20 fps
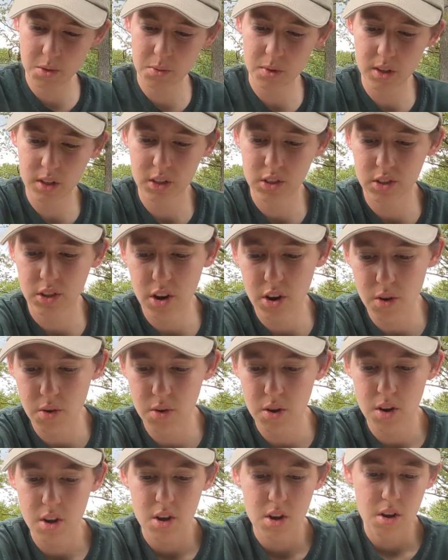want to grow
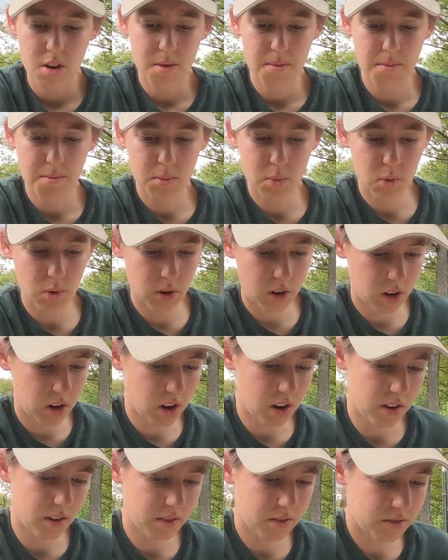more
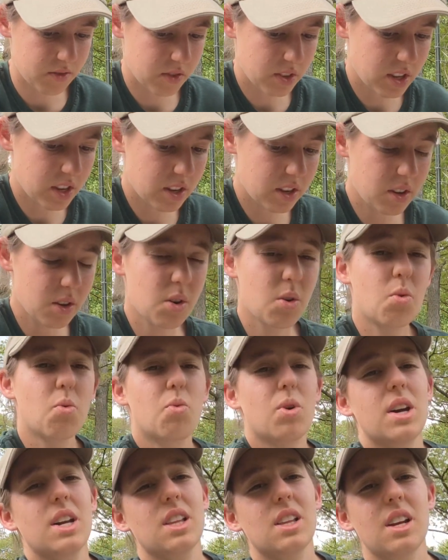of the
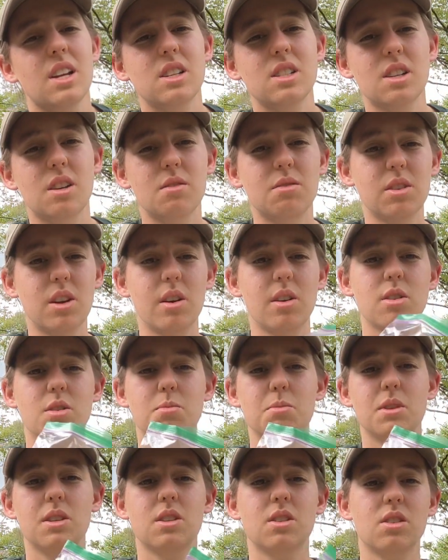white light sunflowers
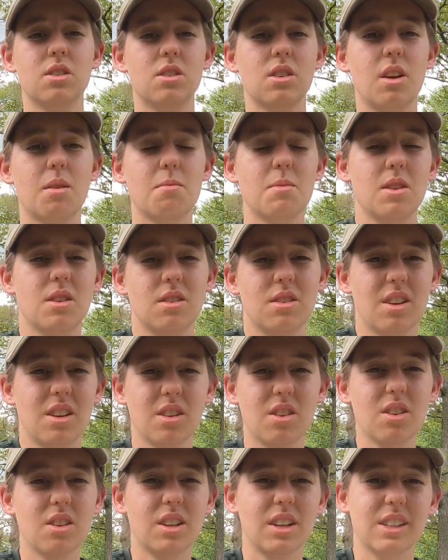because, I mean, they
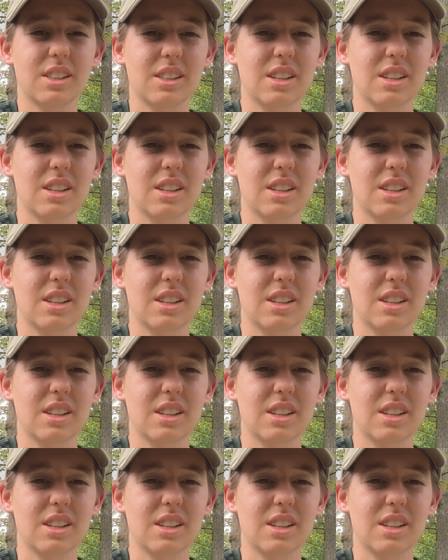look like